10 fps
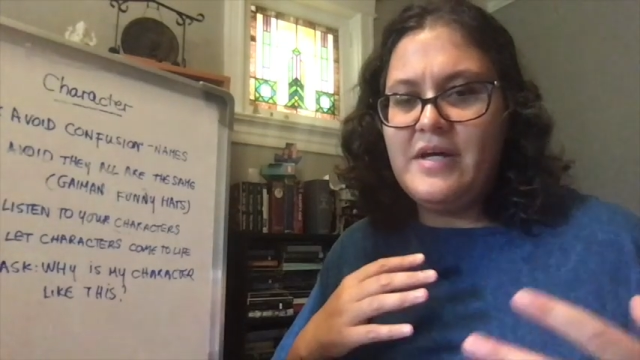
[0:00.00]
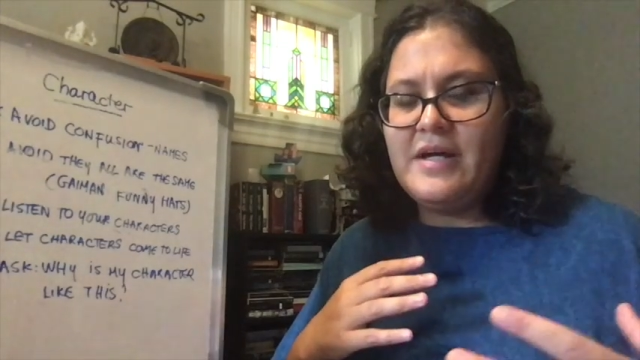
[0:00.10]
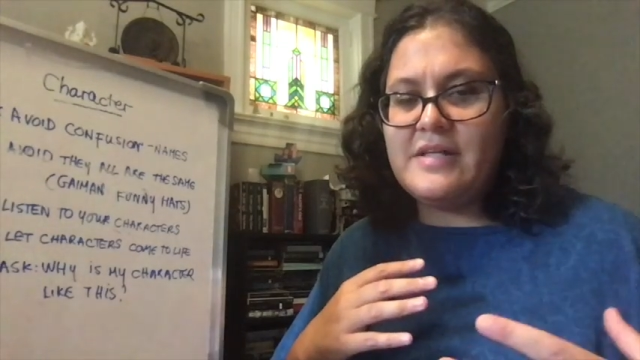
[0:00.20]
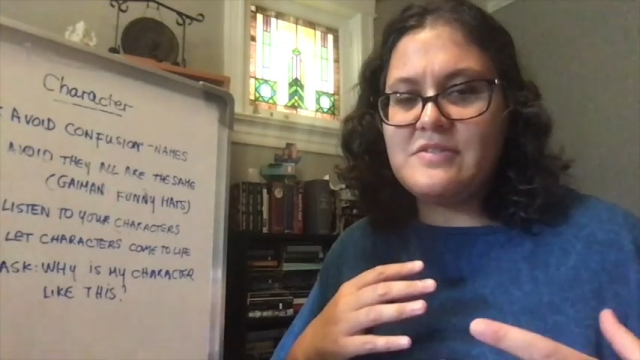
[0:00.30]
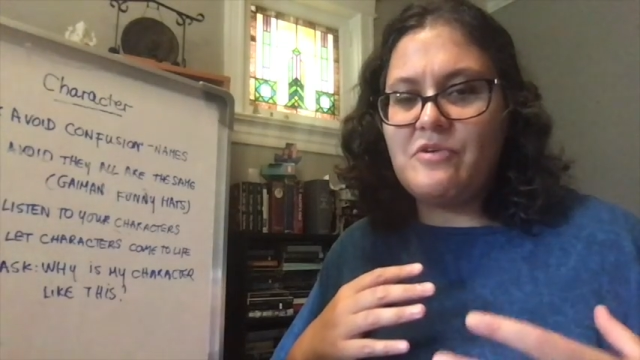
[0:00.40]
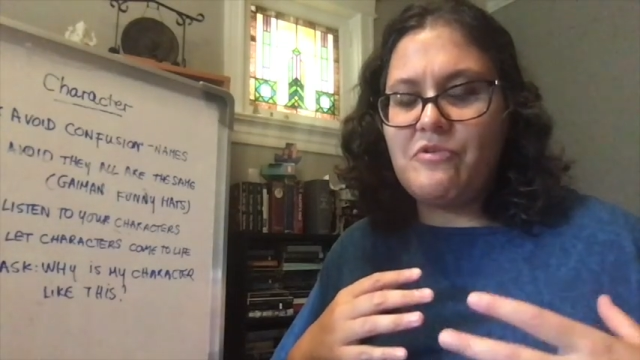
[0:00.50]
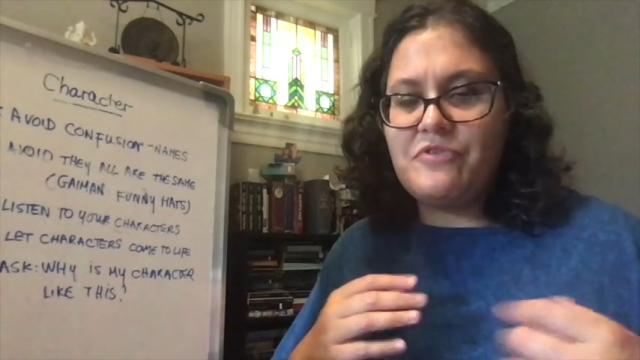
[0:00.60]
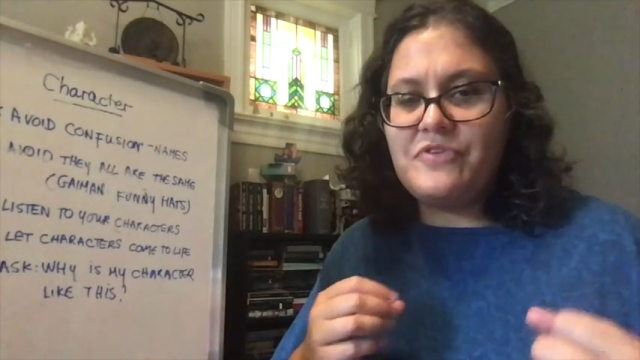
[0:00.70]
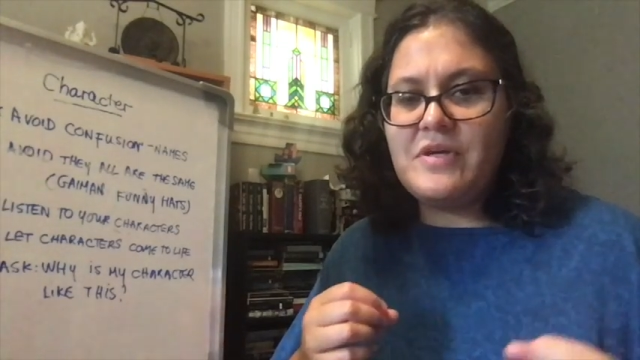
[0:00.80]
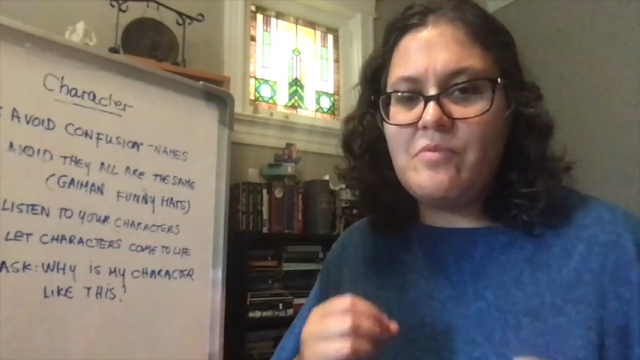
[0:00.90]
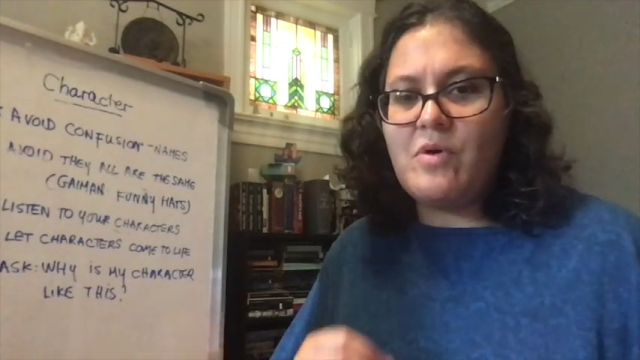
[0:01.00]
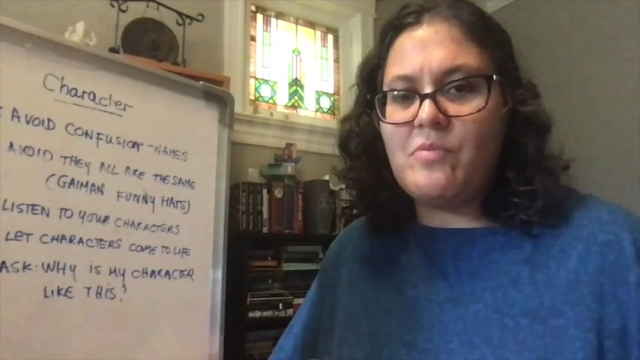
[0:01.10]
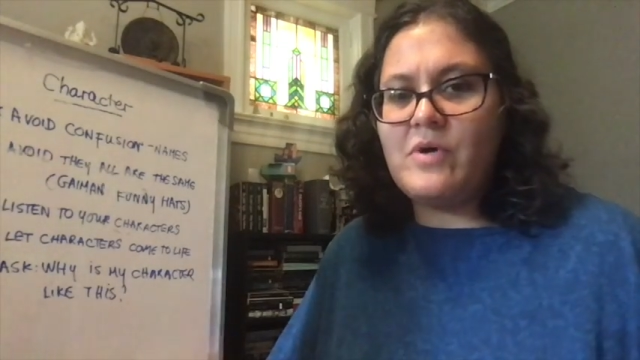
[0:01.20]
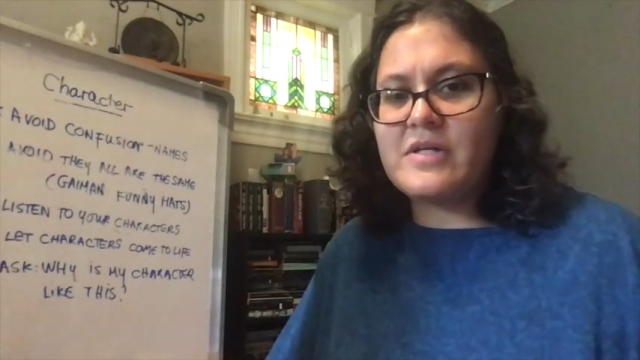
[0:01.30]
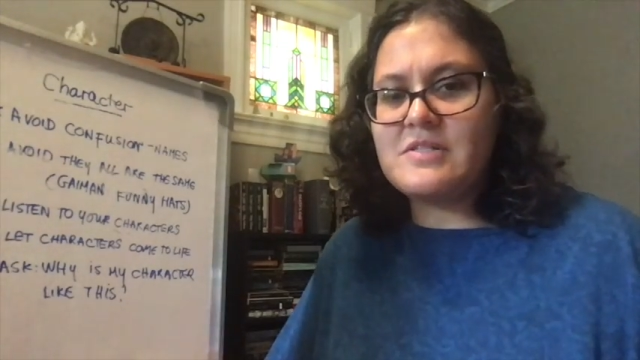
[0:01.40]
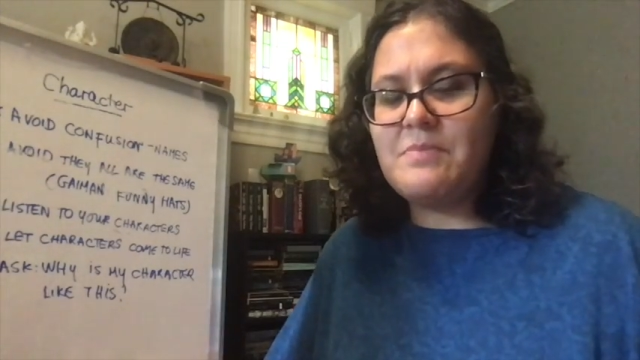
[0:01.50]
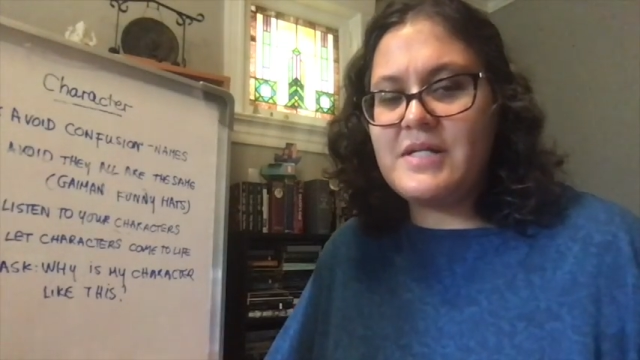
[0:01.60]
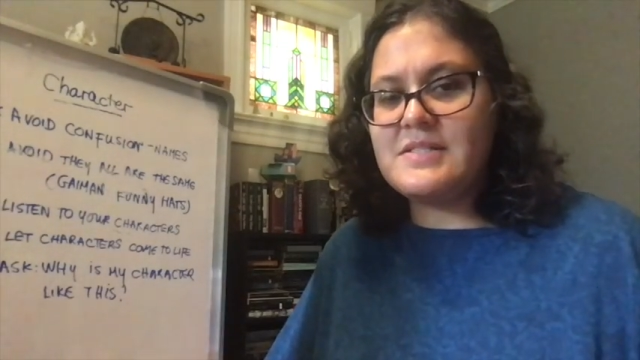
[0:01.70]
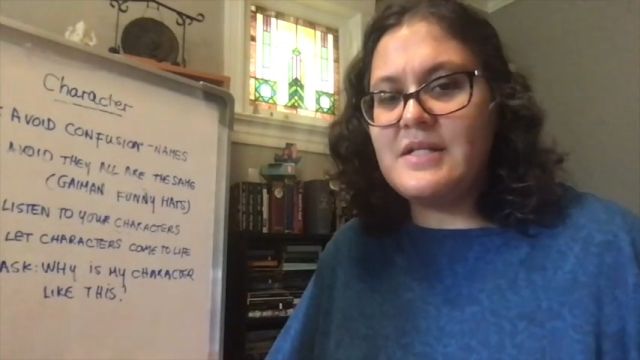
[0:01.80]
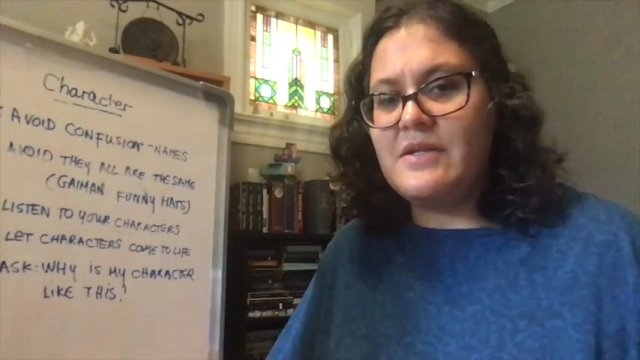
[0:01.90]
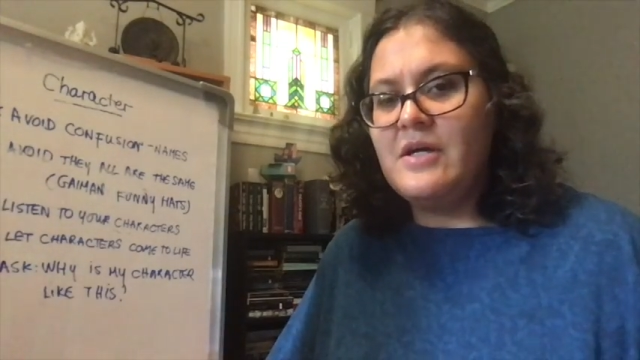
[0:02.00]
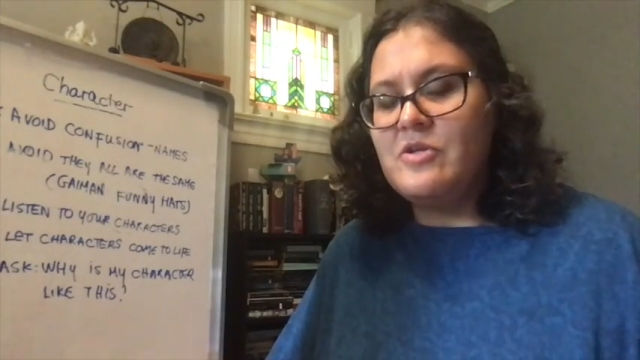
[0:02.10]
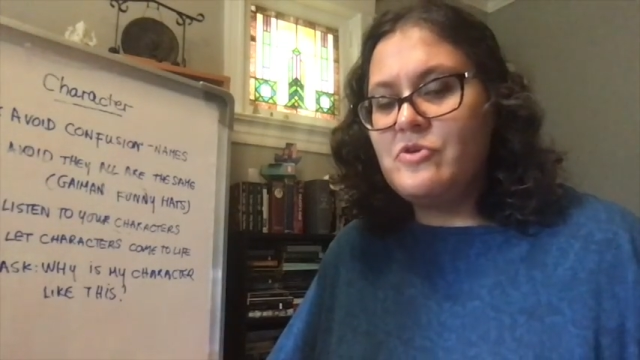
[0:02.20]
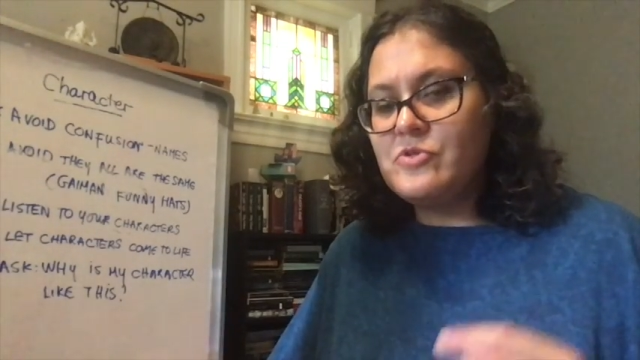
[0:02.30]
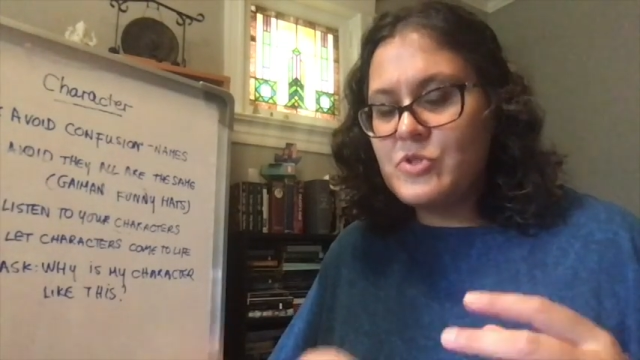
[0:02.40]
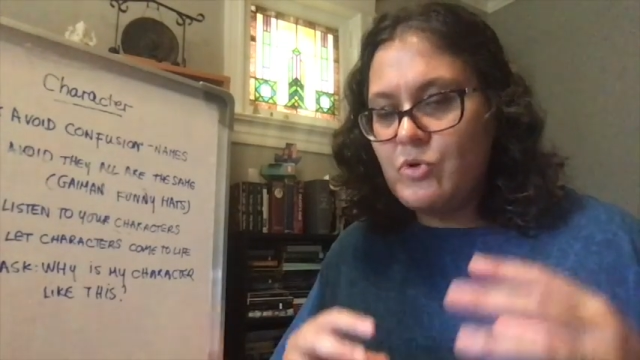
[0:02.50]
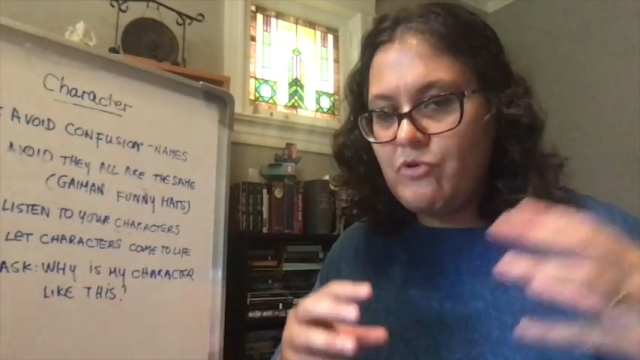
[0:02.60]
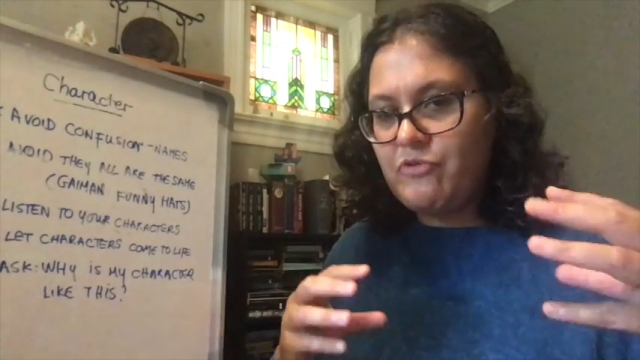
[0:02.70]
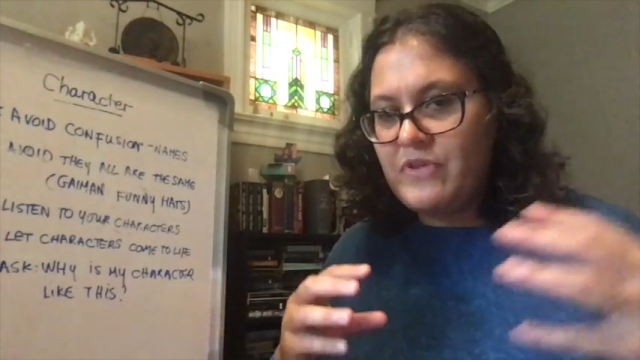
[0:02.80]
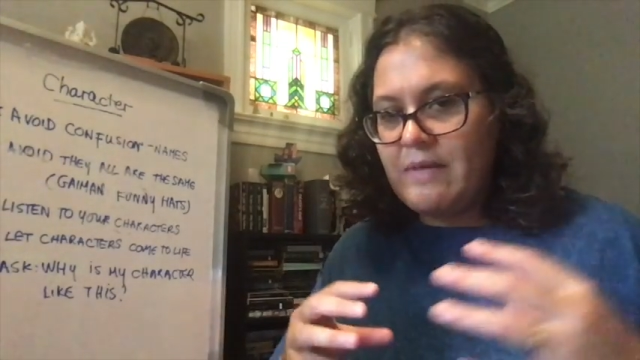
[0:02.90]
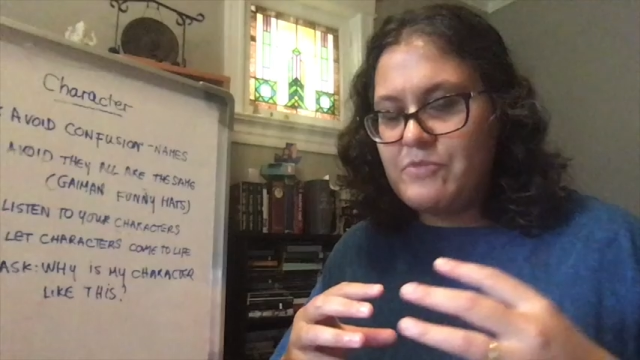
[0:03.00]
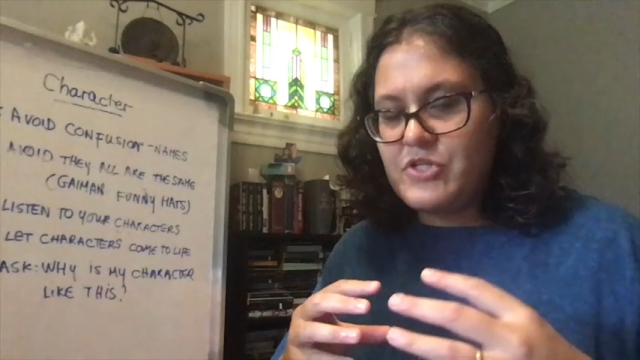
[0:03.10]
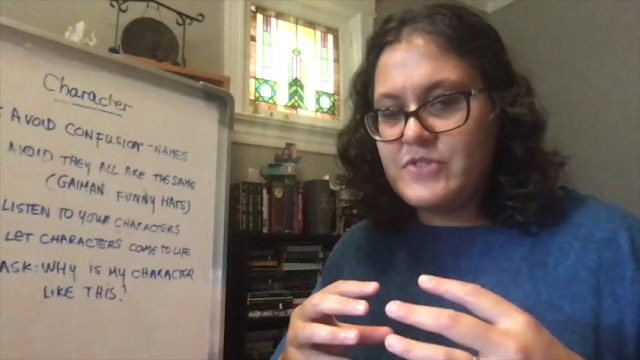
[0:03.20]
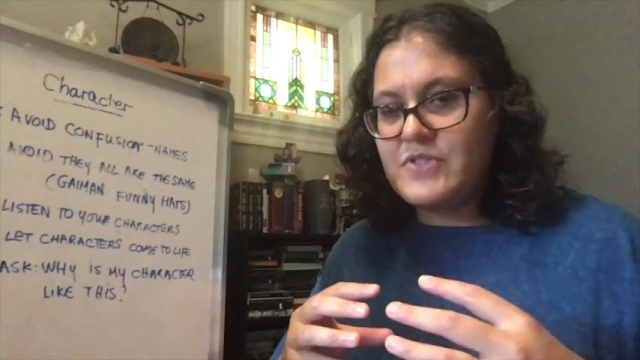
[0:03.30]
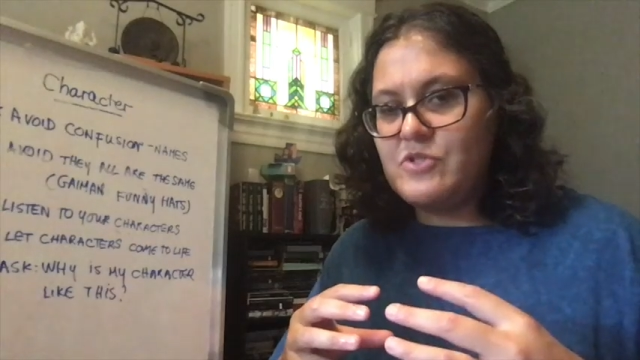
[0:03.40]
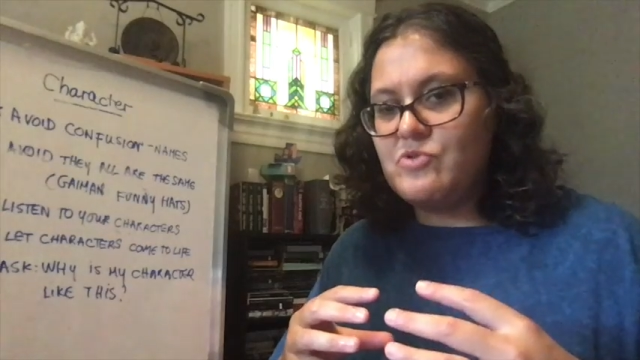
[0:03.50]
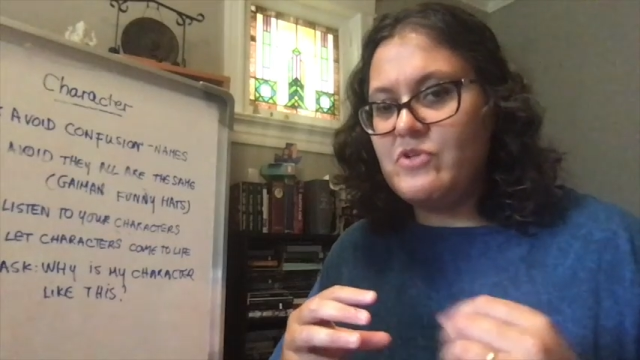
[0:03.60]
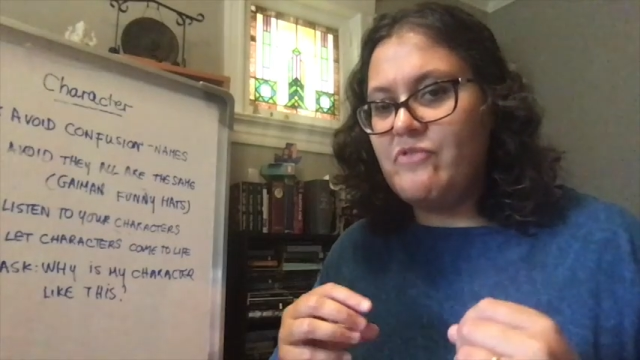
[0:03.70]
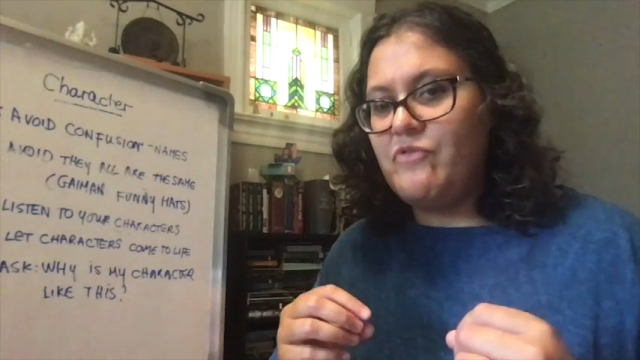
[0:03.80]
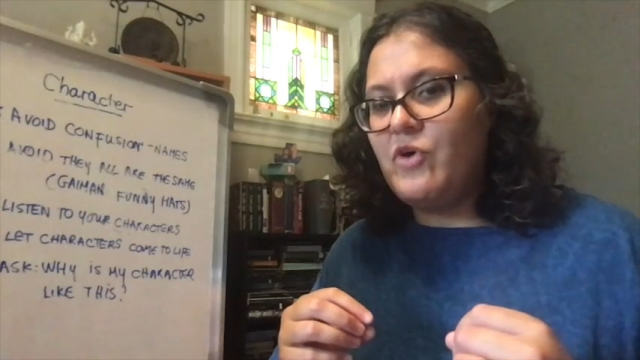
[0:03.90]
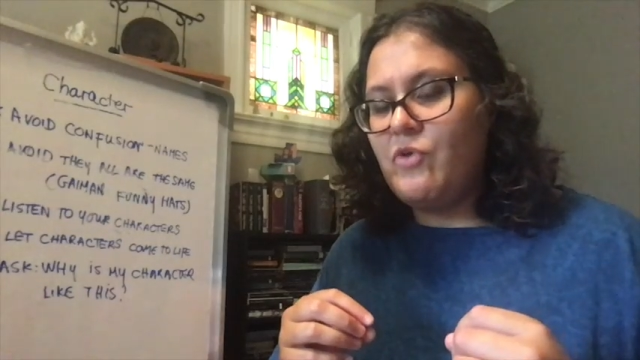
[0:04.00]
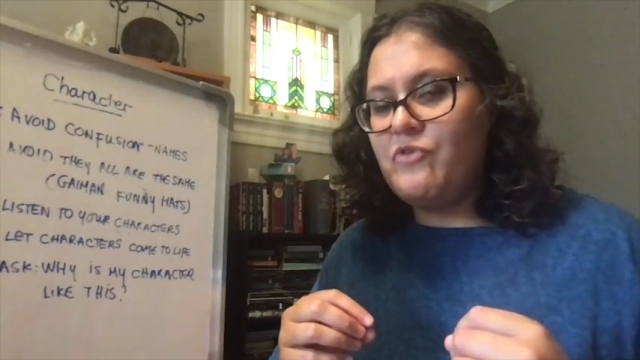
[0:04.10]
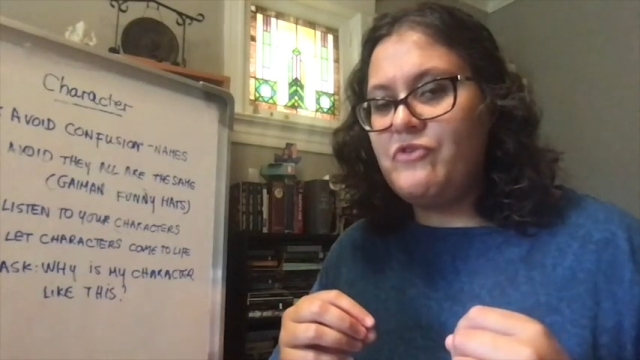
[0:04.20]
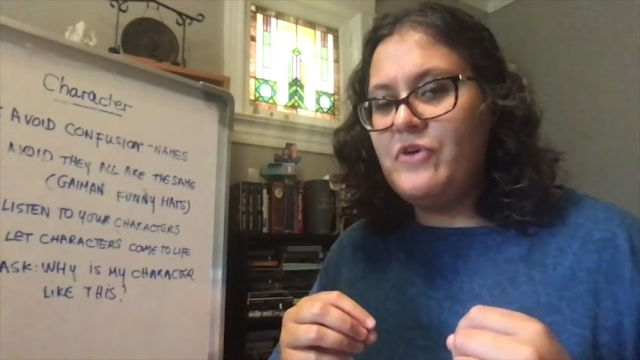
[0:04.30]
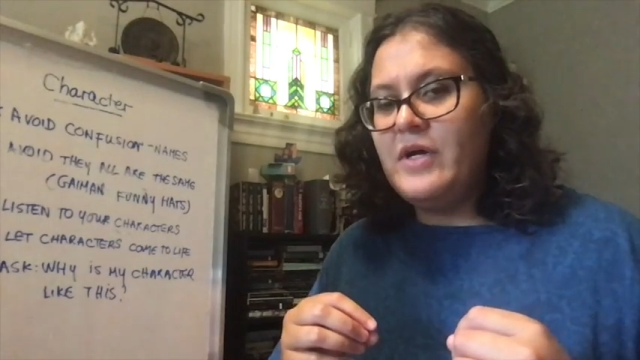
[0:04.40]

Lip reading: And sort of see what works best. And don't sort of slip just into defaults.